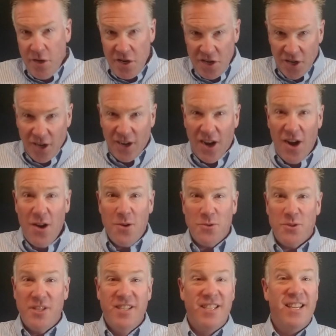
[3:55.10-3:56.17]
your
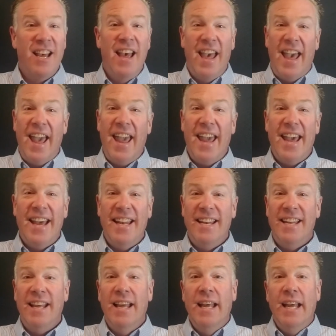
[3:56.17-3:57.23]
hosts,
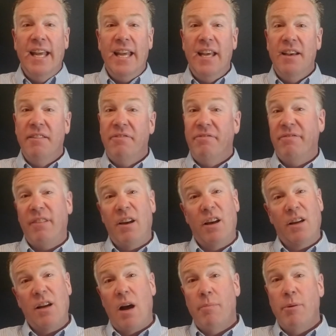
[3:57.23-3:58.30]
and if a
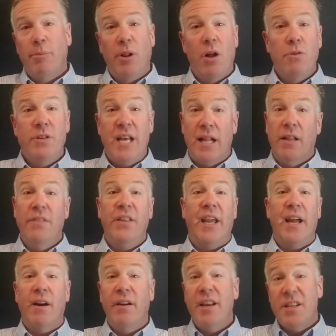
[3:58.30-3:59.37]
comparable hotel in the
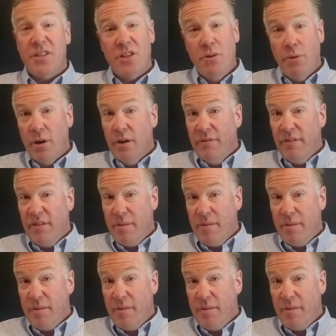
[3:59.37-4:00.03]
area is 250